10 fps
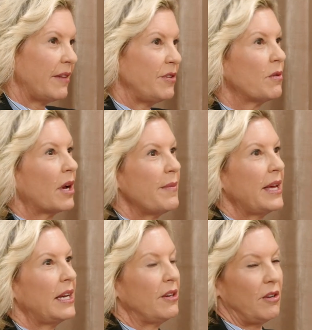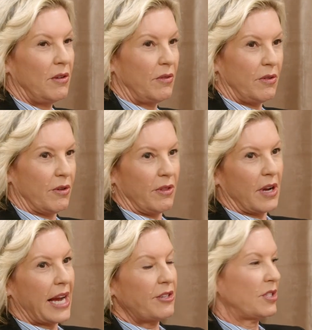If you come in and the
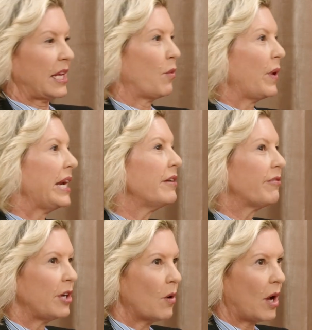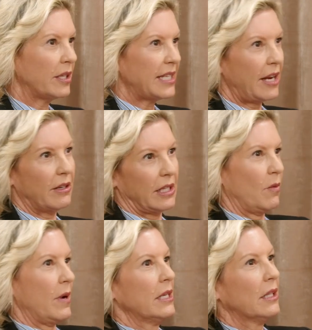guy's just like waiting for you all day, you're like the
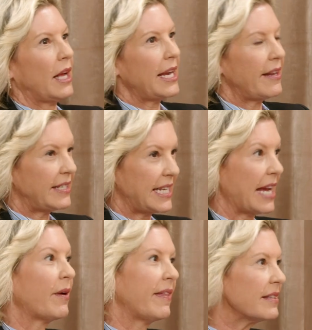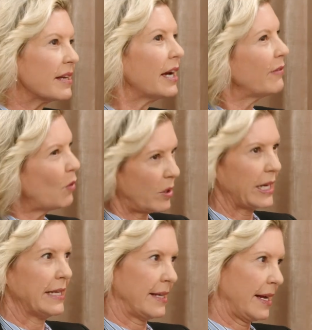one client of the day. Okay, that's kind of a
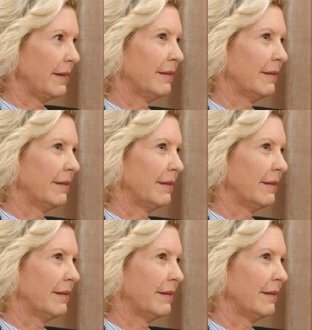warning sign,